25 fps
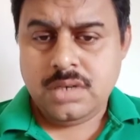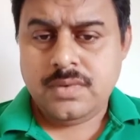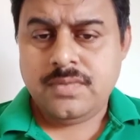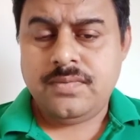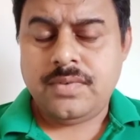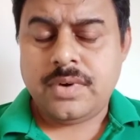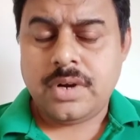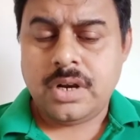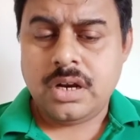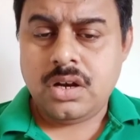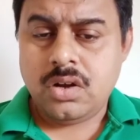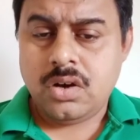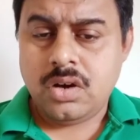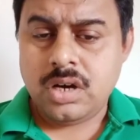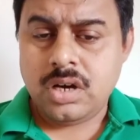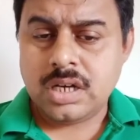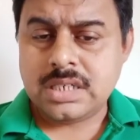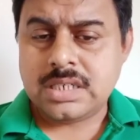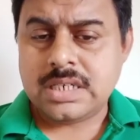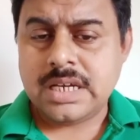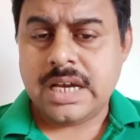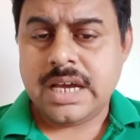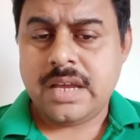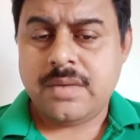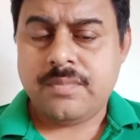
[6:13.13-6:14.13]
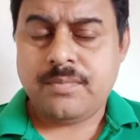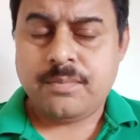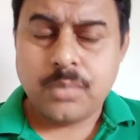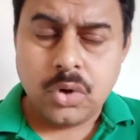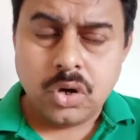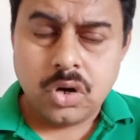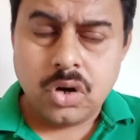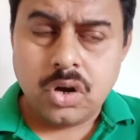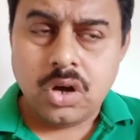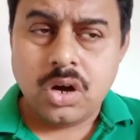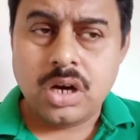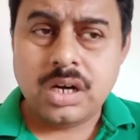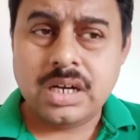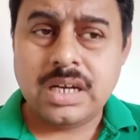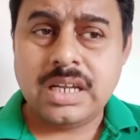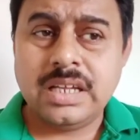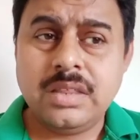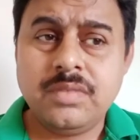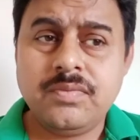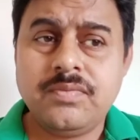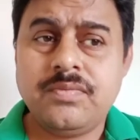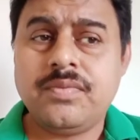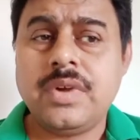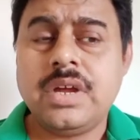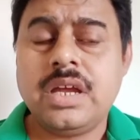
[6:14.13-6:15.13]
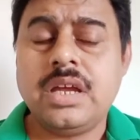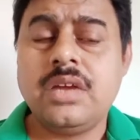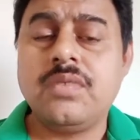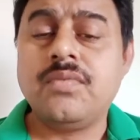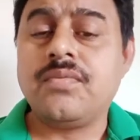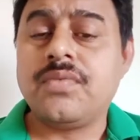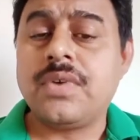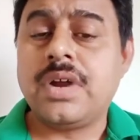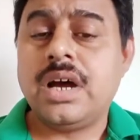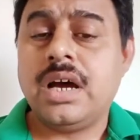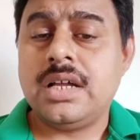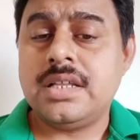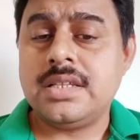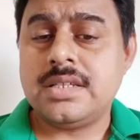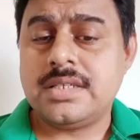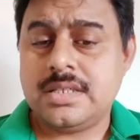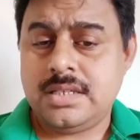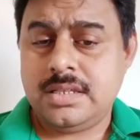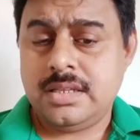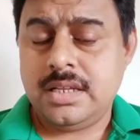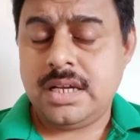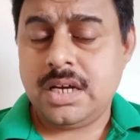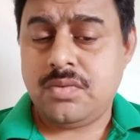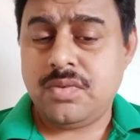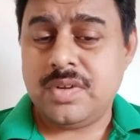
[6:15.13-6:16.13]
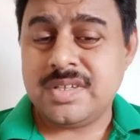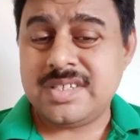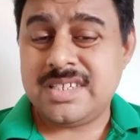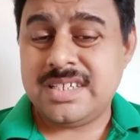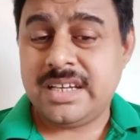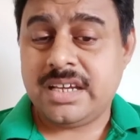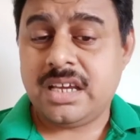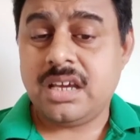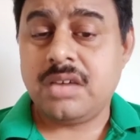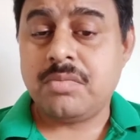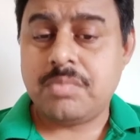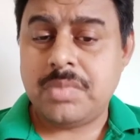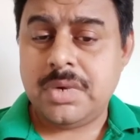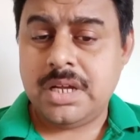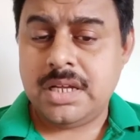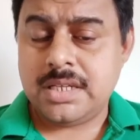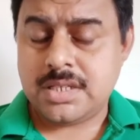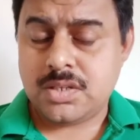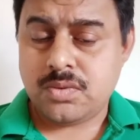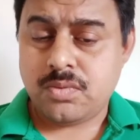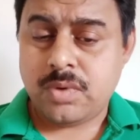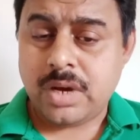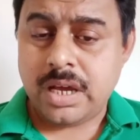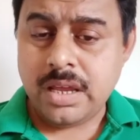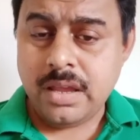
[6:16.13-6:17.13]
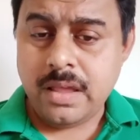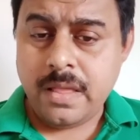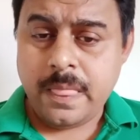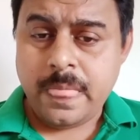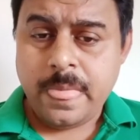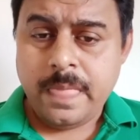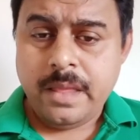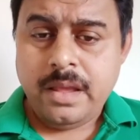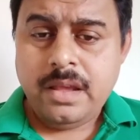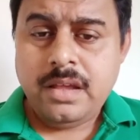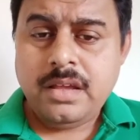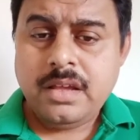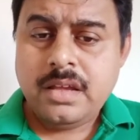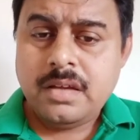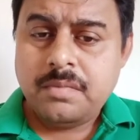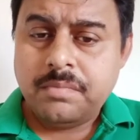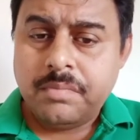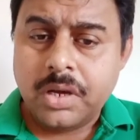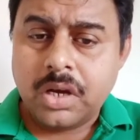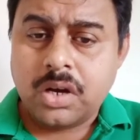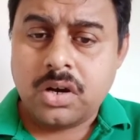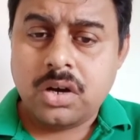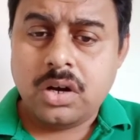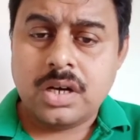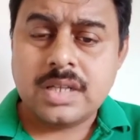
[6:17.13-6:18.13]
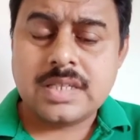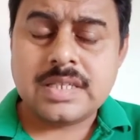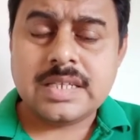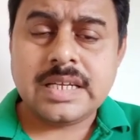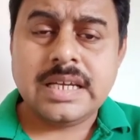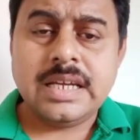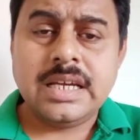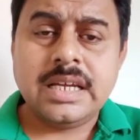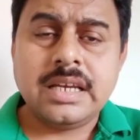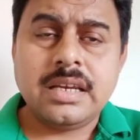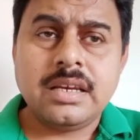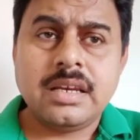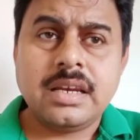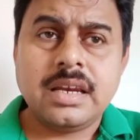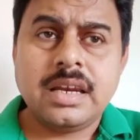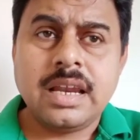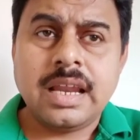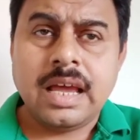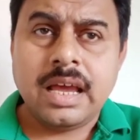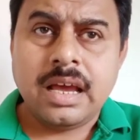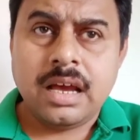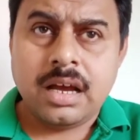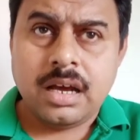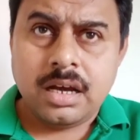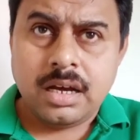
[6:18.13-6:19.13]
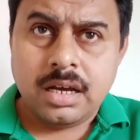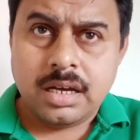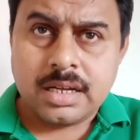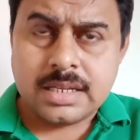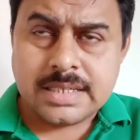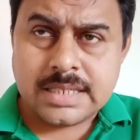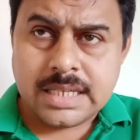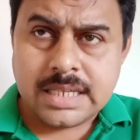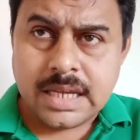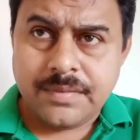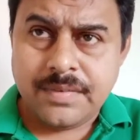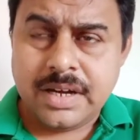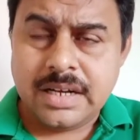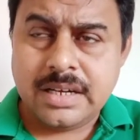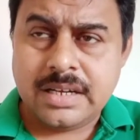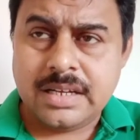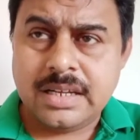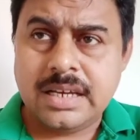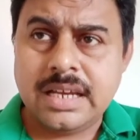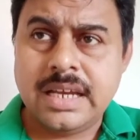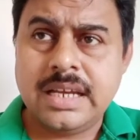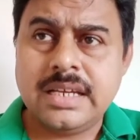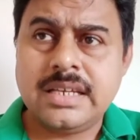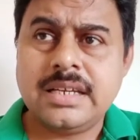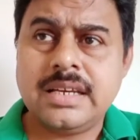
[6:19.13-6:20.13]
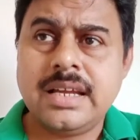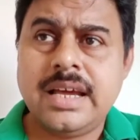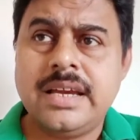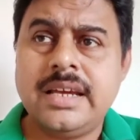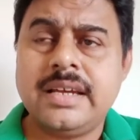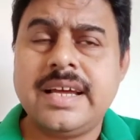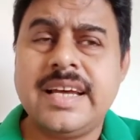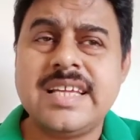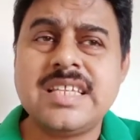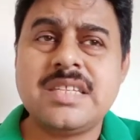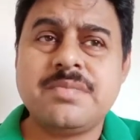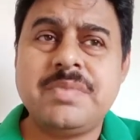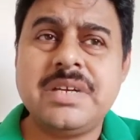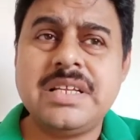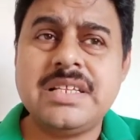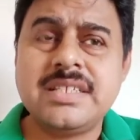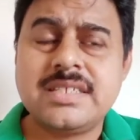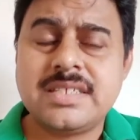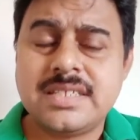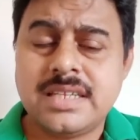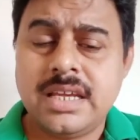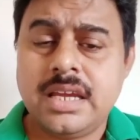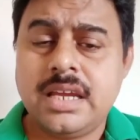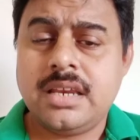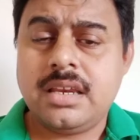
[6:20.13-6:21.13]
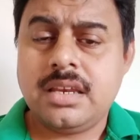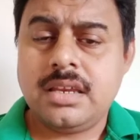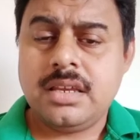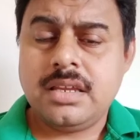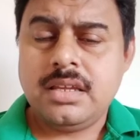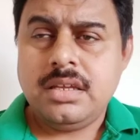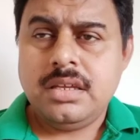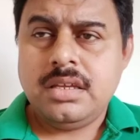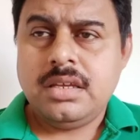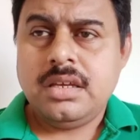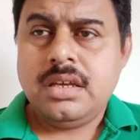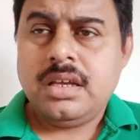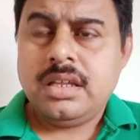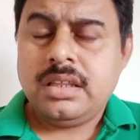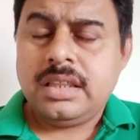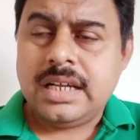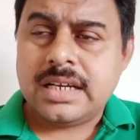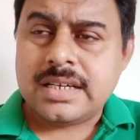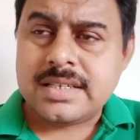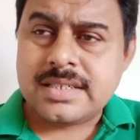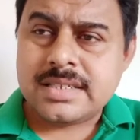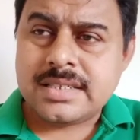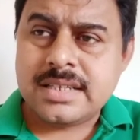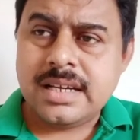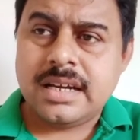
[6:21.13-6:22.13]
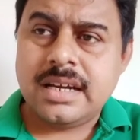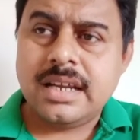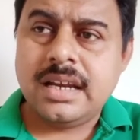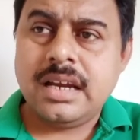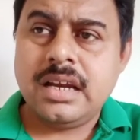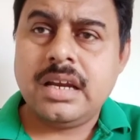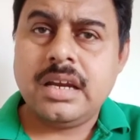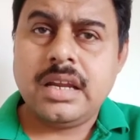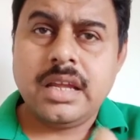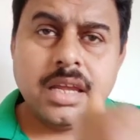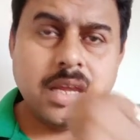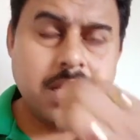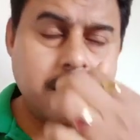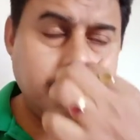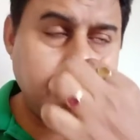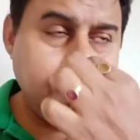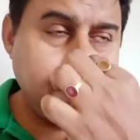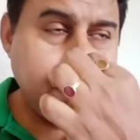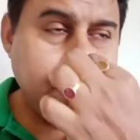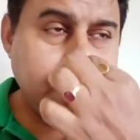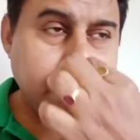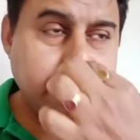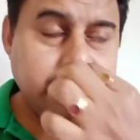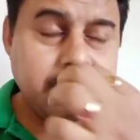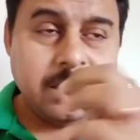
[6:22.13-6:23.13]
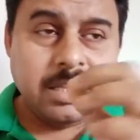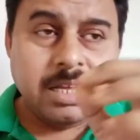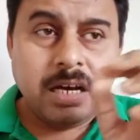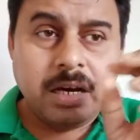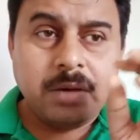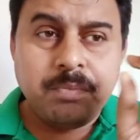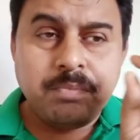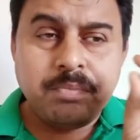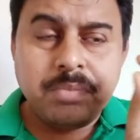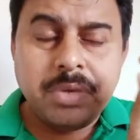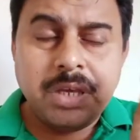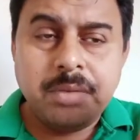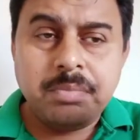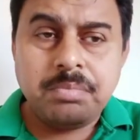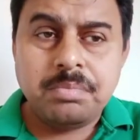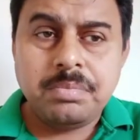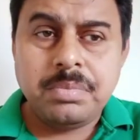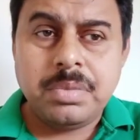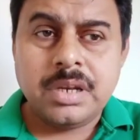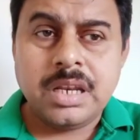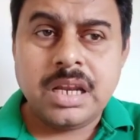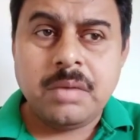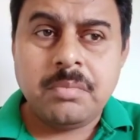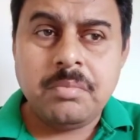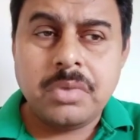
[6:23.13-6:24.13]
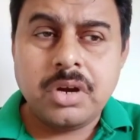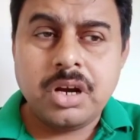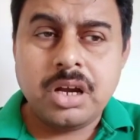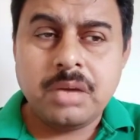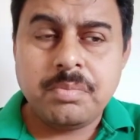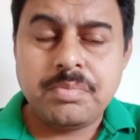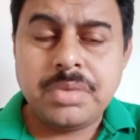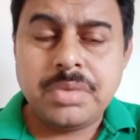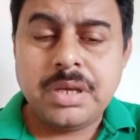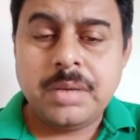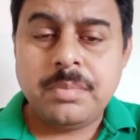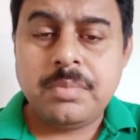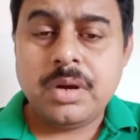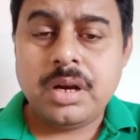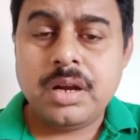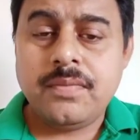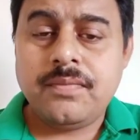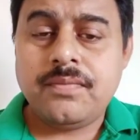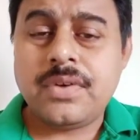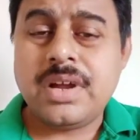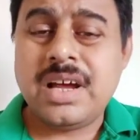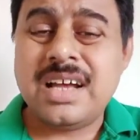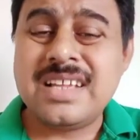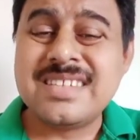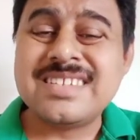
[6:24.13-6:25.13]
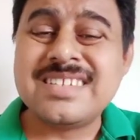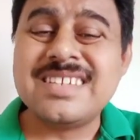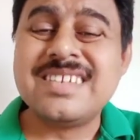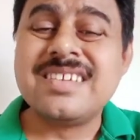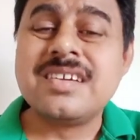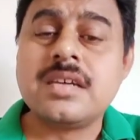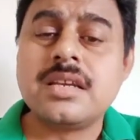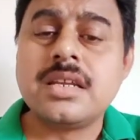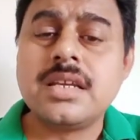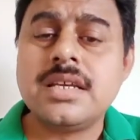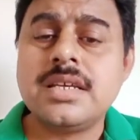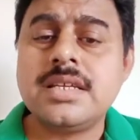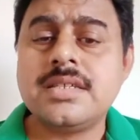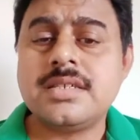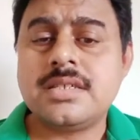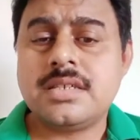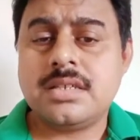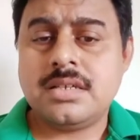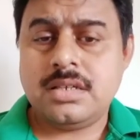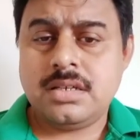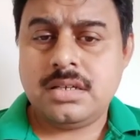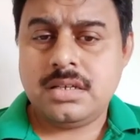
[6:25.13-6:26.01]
for a long time, prolonged in France. That was taking place. Why? Because in 1789 it has been seen that suddenly the number of people of France increased